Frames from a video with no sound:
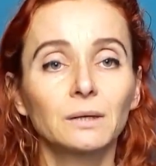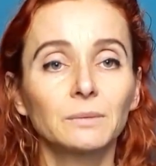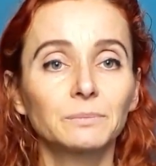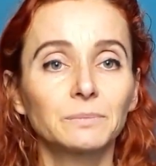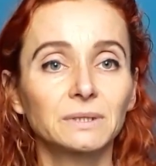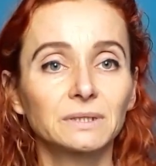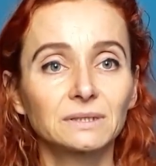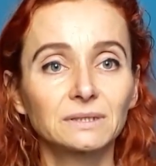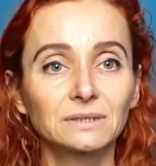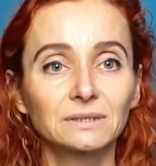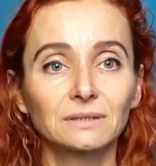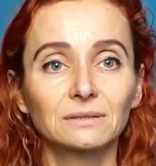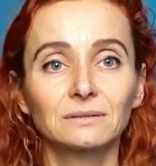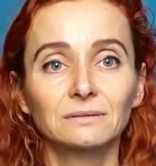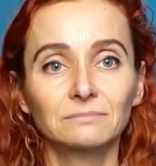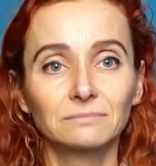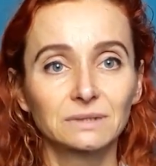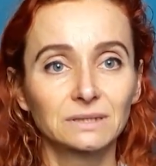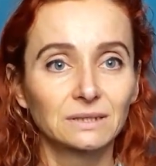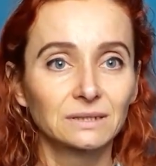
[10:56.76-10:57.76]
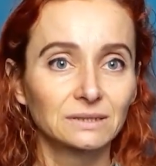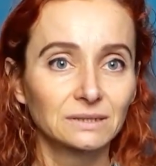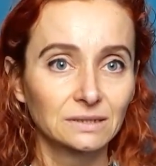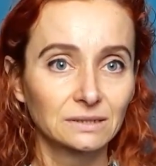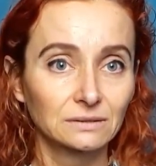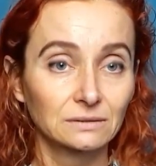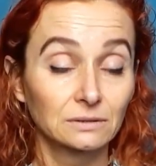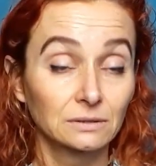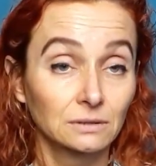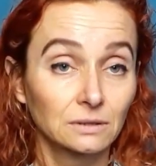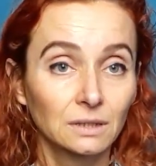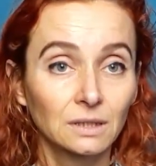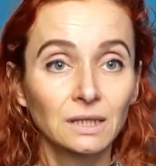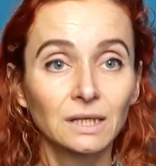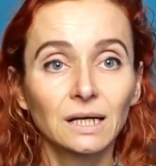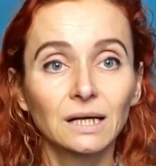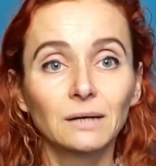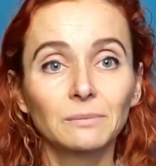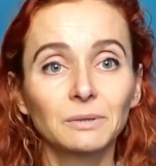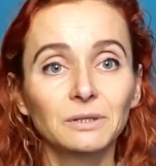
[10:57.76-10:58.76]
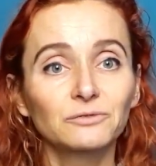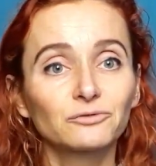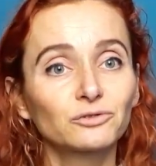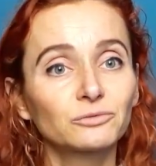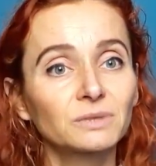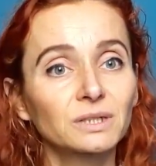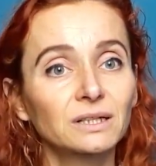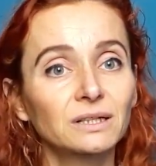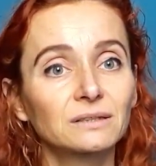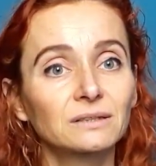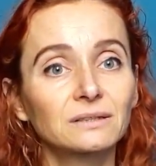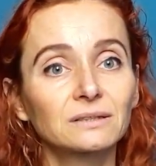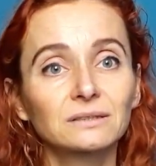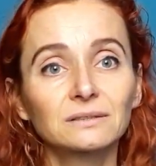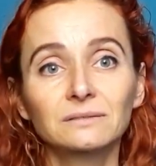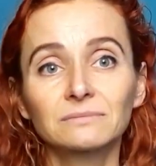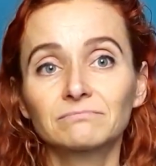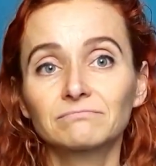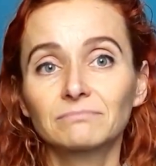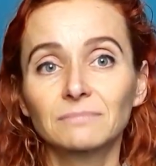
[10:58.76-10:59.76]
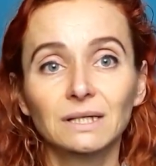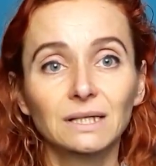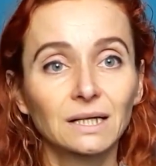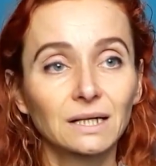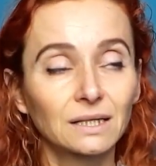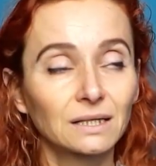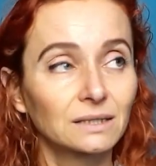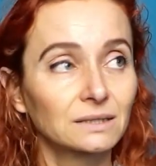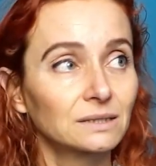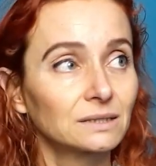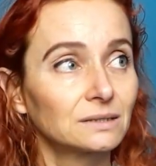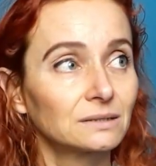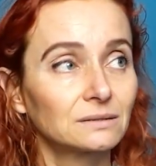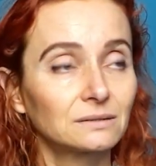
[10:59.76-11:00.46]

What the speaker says: But I didn't. Apart from the gathers, I